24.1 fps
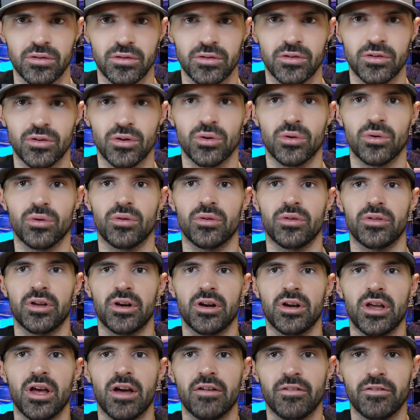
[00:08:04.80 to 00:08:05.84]
So
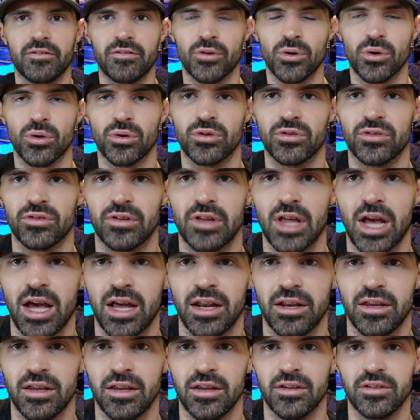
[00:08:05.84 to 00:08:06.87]
there you have it, folks.
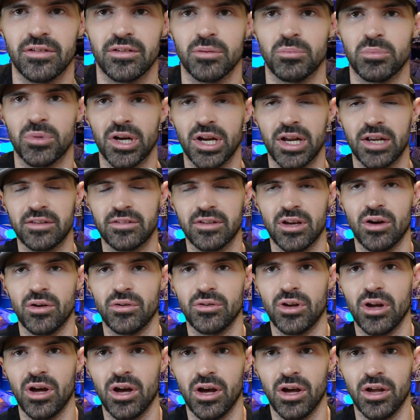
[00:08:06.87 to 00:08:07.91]
That is the
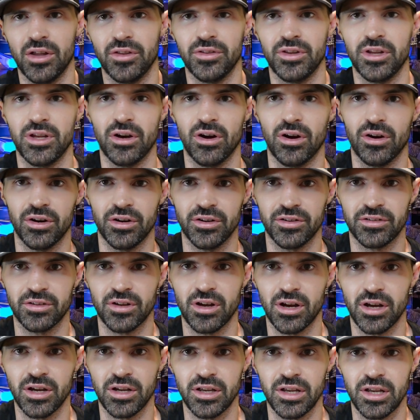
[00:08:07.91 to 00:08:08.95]
breakdown on the
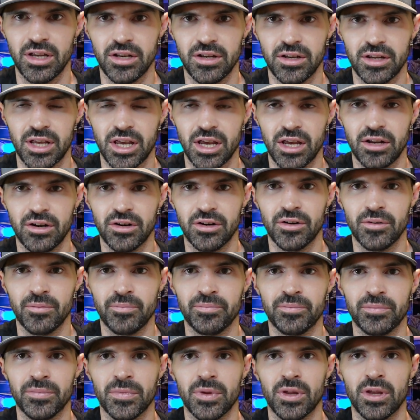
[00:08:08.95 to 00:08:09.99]
RSI indicator.
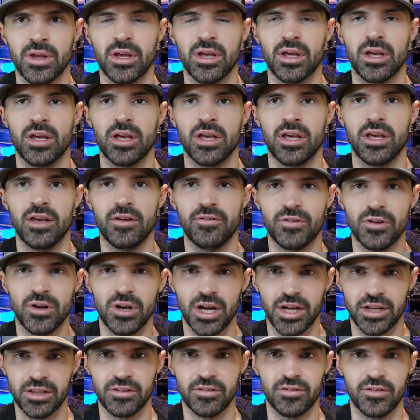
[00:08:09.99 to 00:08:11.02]
If you
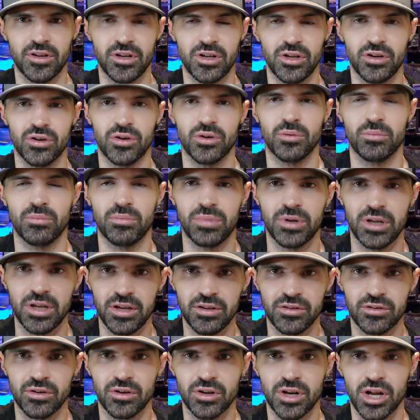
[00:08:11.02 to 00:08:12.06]
liked the video,
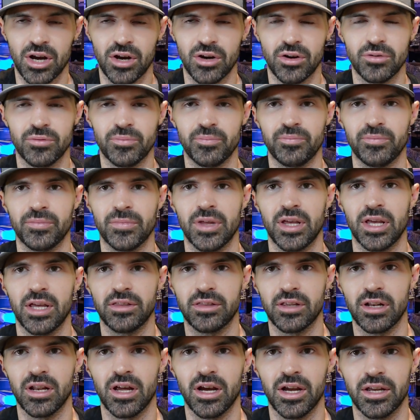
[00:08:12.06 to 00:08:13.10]
please go down, hit
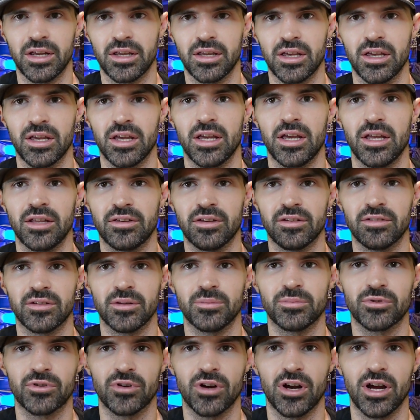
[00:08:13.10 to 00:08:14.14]
the like, hit the
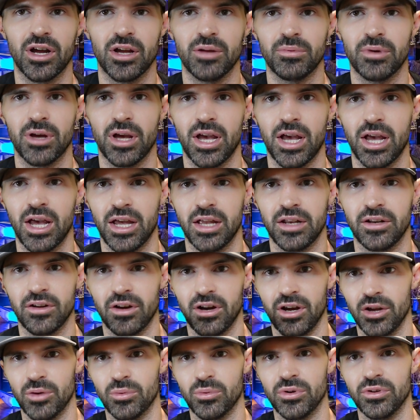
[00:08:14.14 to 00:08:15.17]
subscribe, and
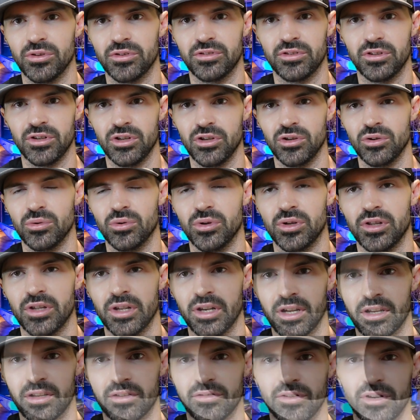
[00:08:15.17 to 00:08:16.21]
I will see you in the
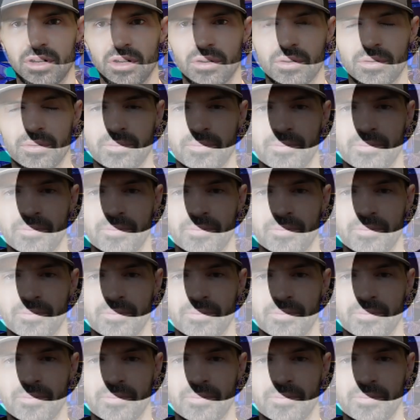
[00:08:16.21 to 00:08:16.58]
next video.